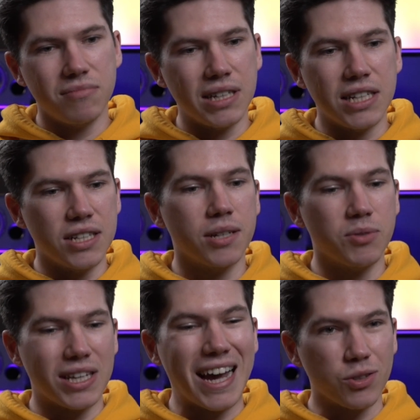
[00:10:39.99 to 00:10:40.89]

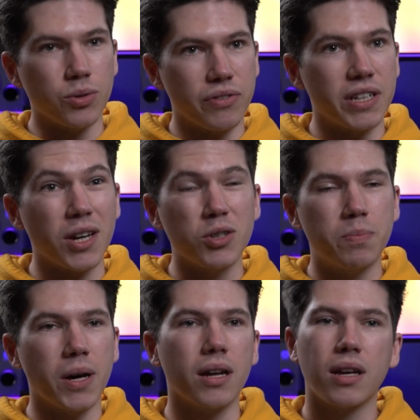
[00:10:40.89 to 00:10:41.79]
the actual videos,
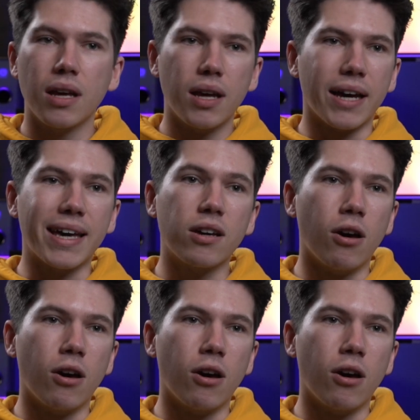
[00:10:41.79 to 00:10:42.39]
but again,